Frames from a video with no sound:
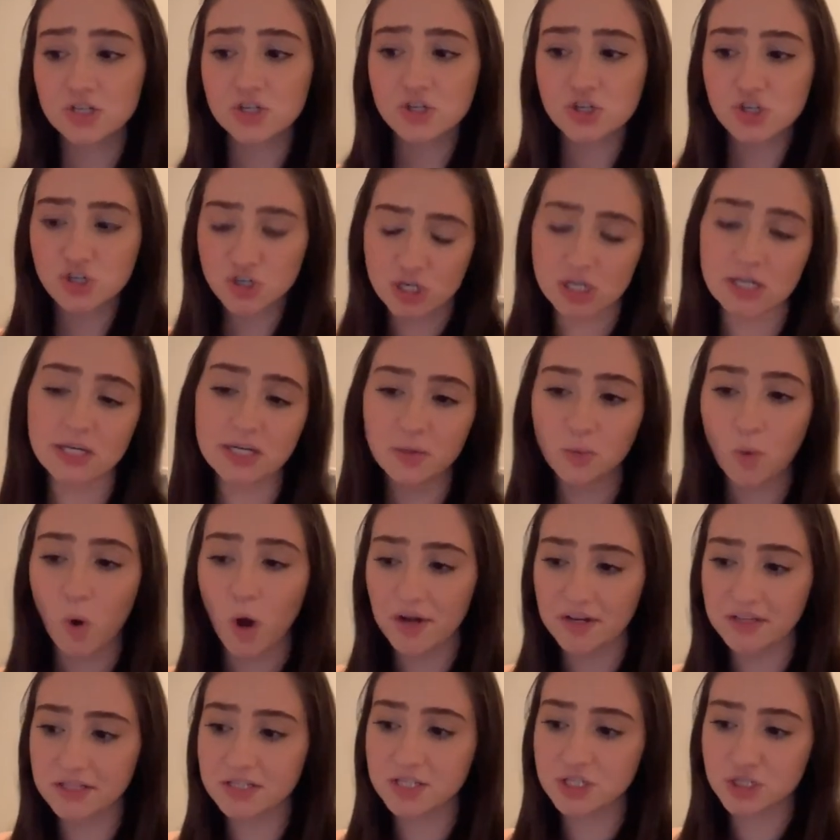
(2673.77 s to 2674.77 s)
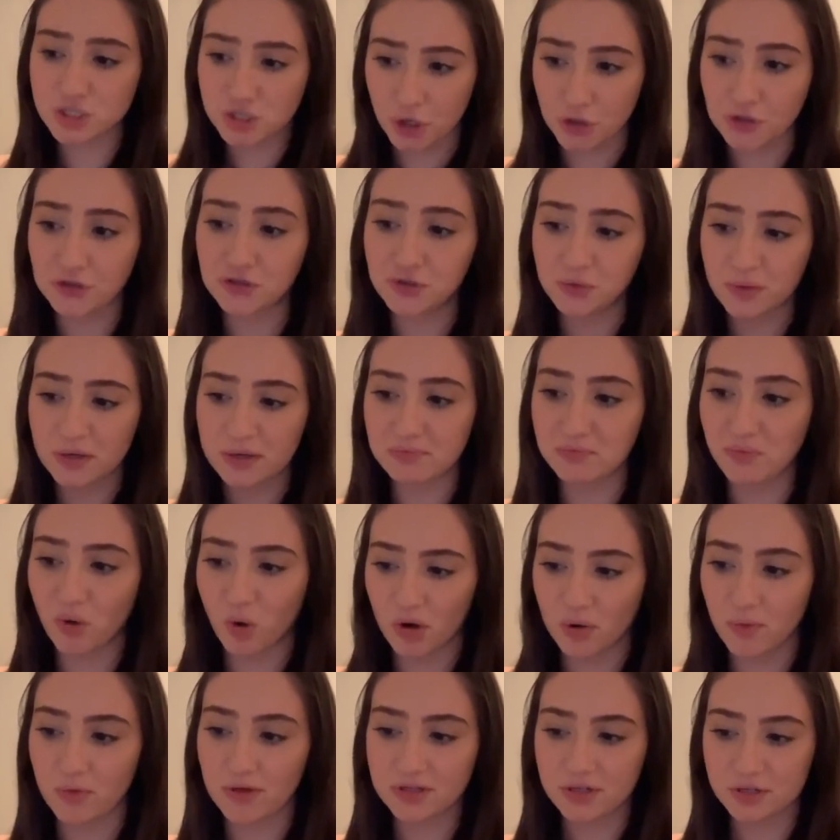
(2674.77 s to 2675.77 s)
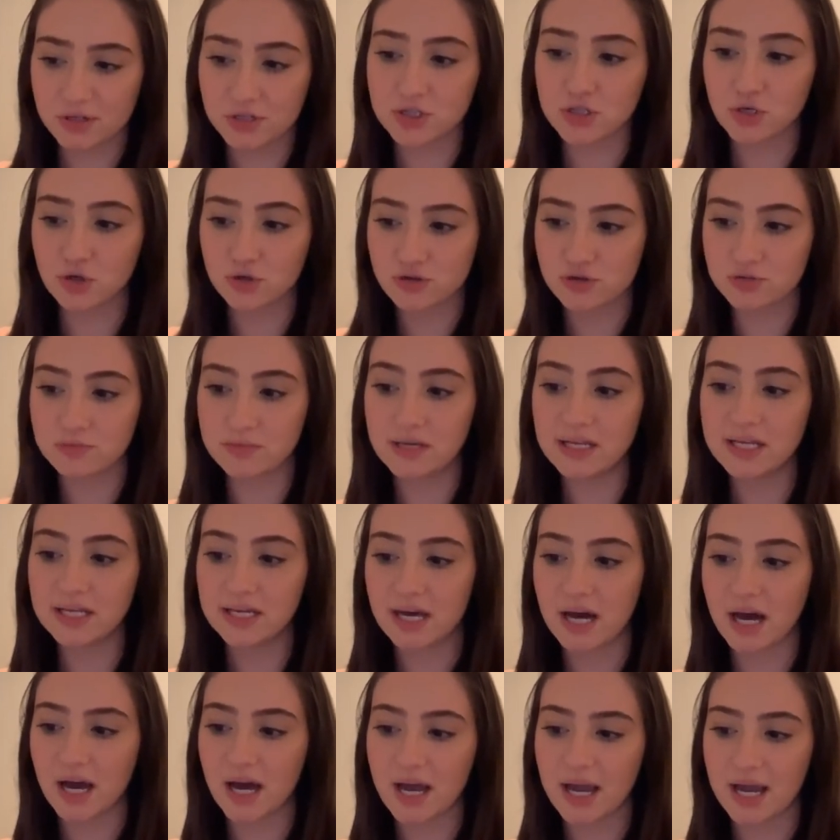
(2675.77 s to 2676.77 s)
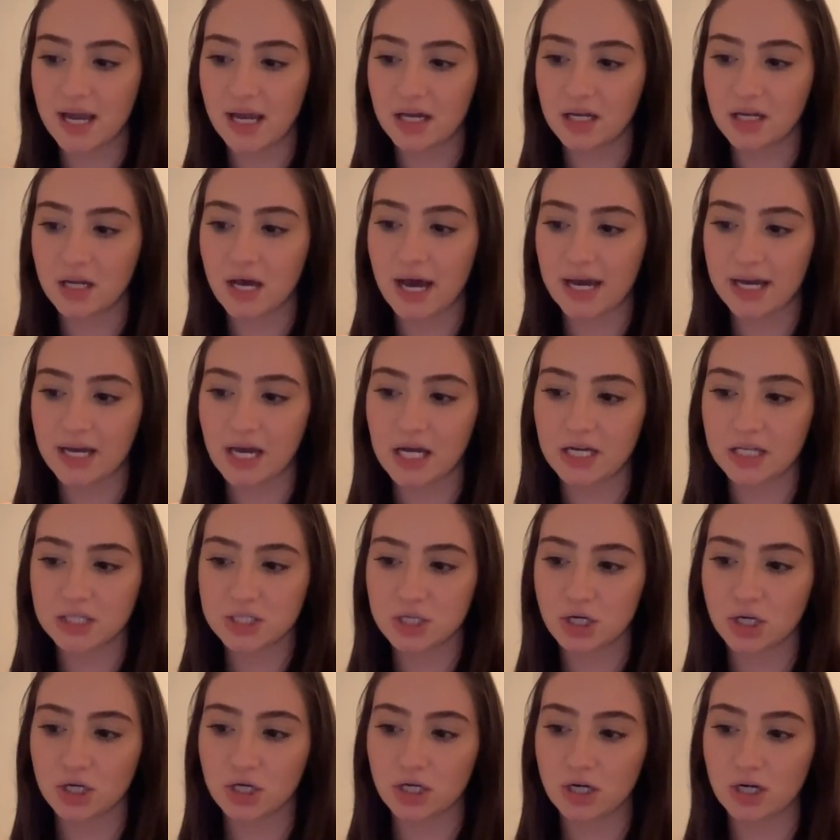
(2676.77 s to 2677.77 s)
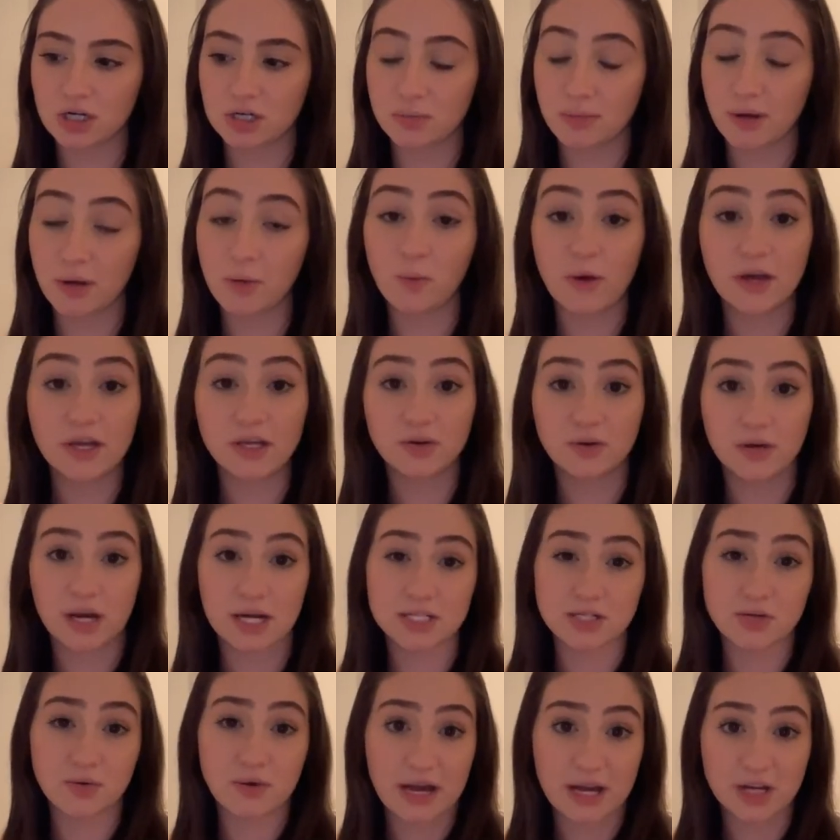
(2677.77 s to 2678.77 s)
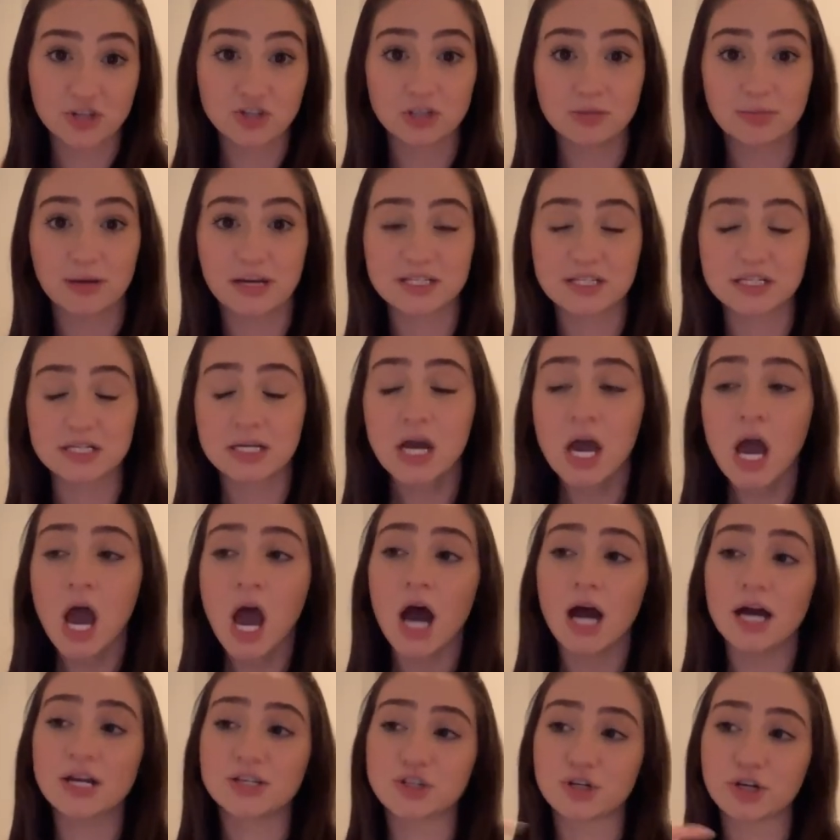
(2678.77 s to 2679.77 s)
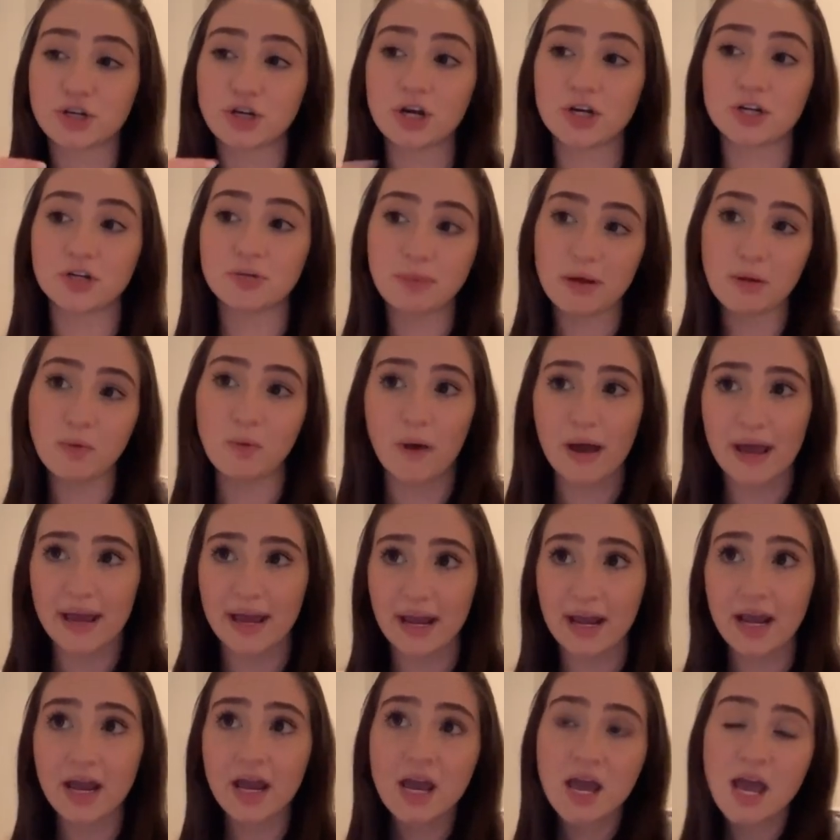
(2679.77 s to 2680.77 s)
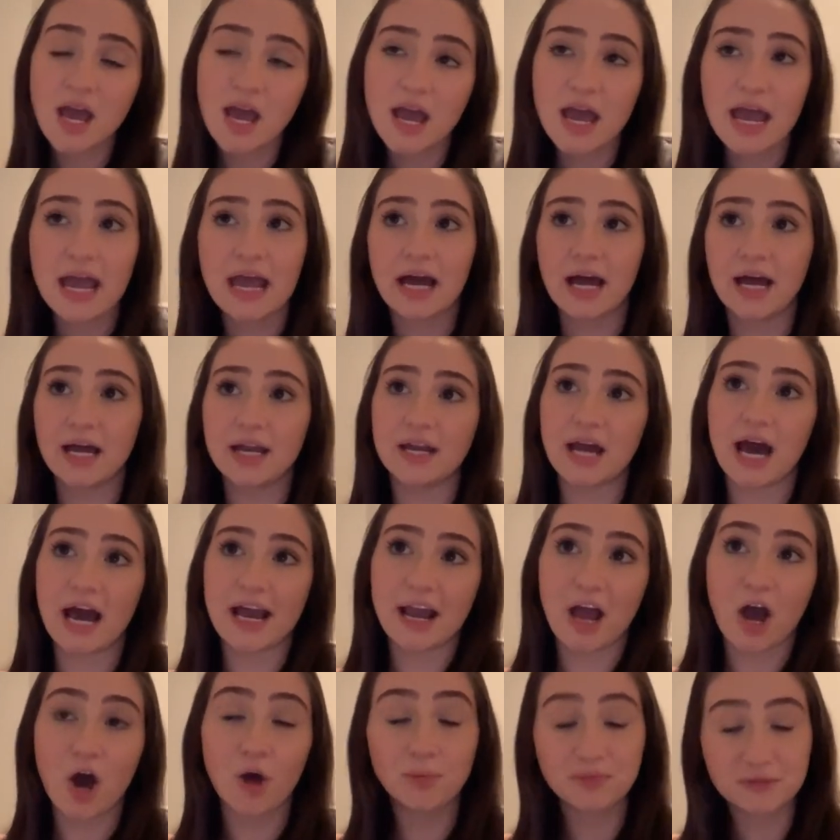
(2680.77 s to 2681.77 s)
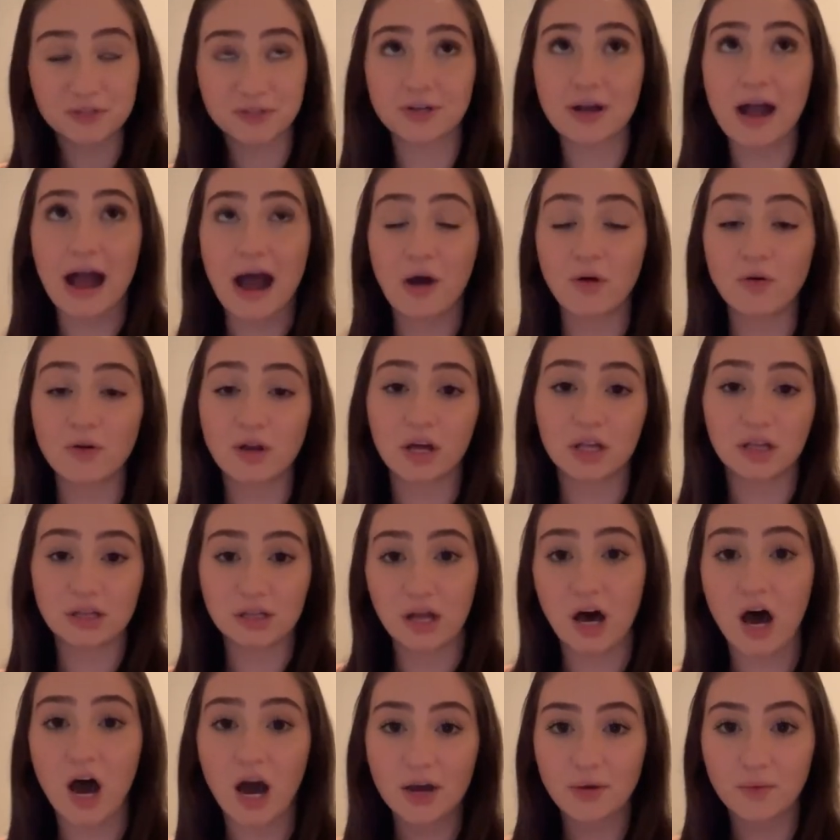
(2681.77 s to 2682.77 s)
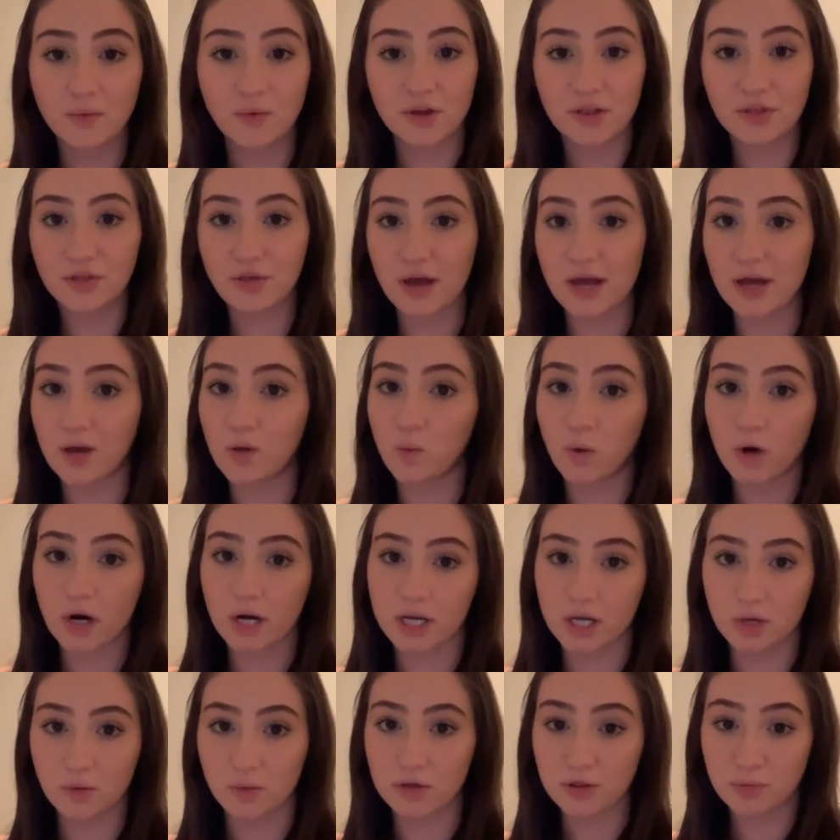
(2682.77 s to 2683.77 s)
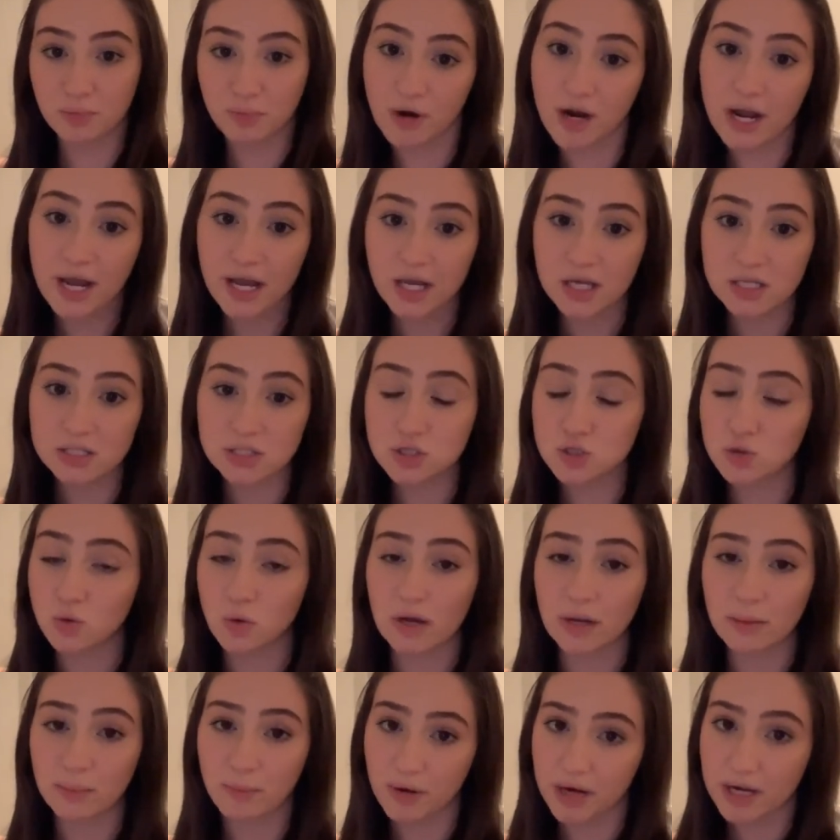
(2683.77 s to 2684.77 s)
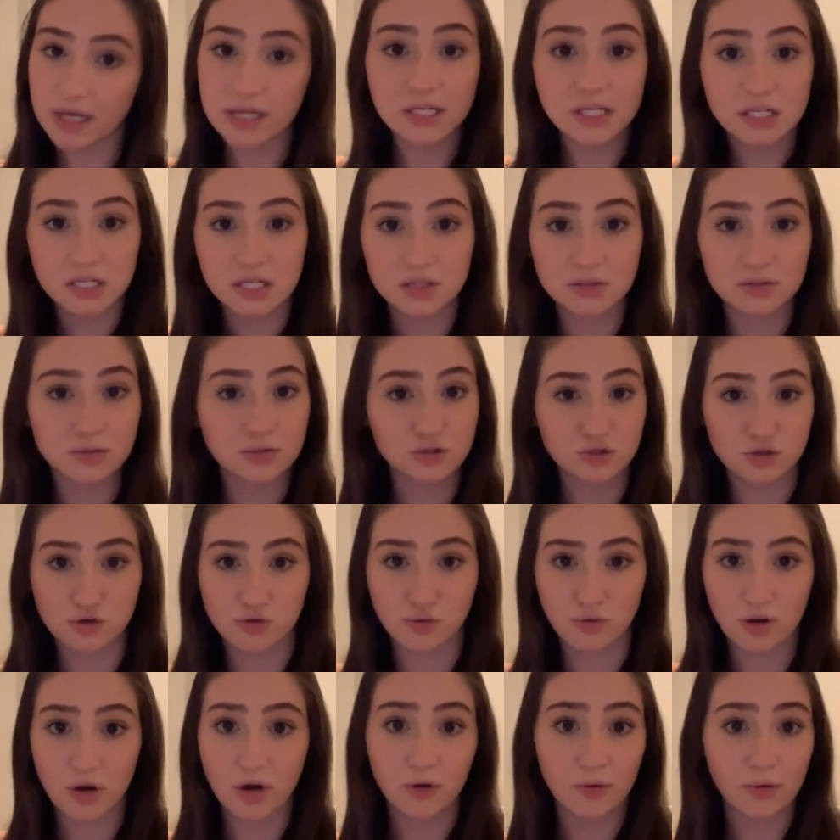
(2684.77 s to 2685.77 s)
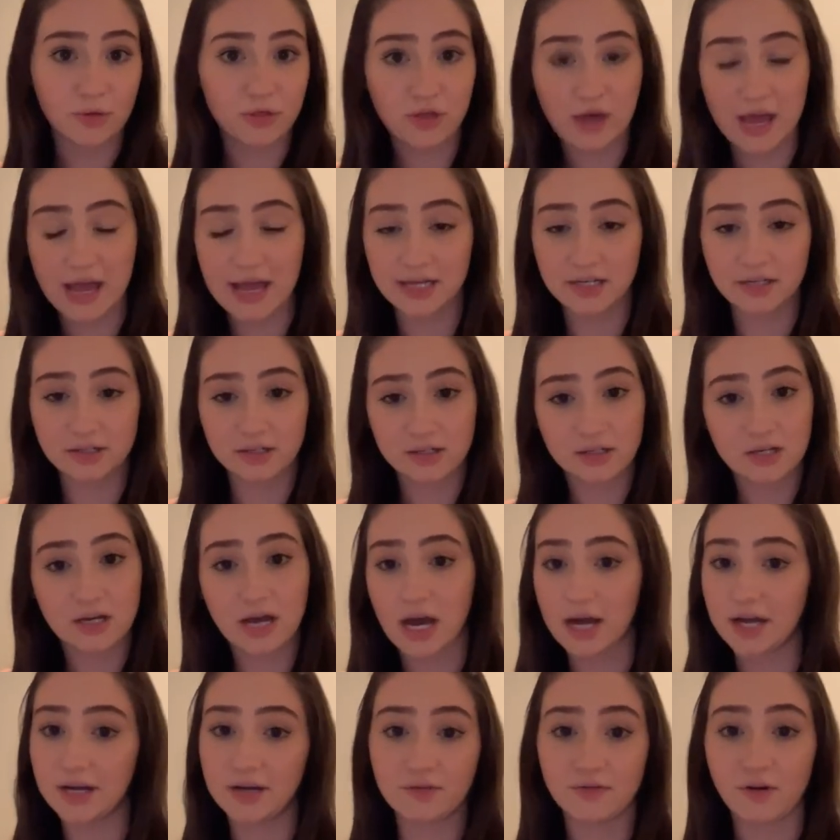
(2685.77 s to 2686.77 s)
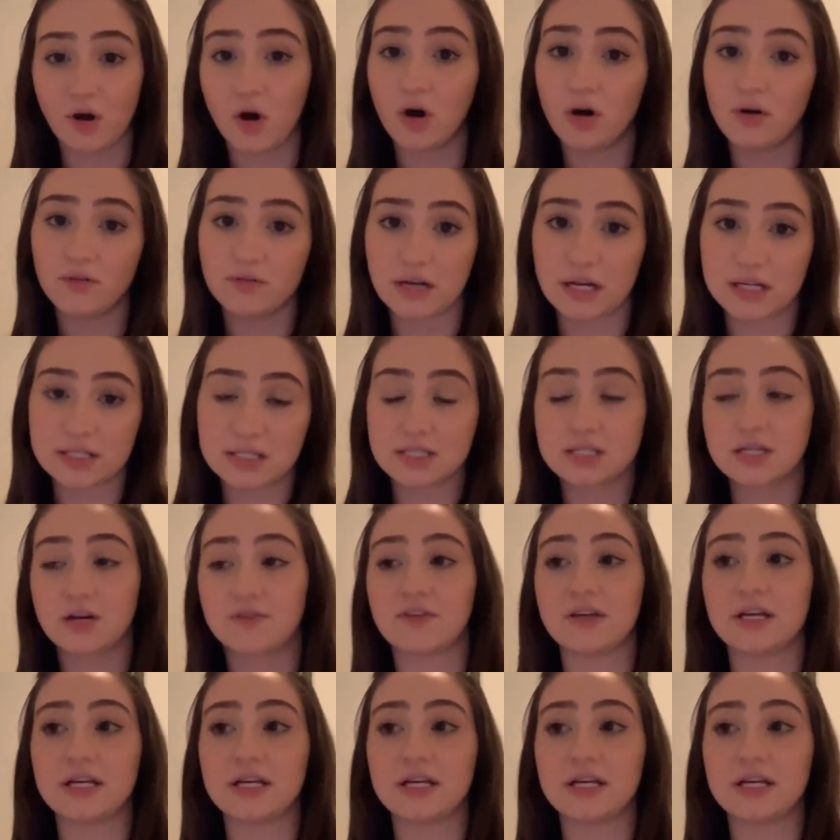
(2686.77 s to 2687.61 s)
She wanted to start doing more with her social media, and I kind of took her under my wing. You guys know Ashley Besson. I took her under my wing, and I helped her out a lot with like working with brands, scoring brand deals, growth, and kind of all of that stuff.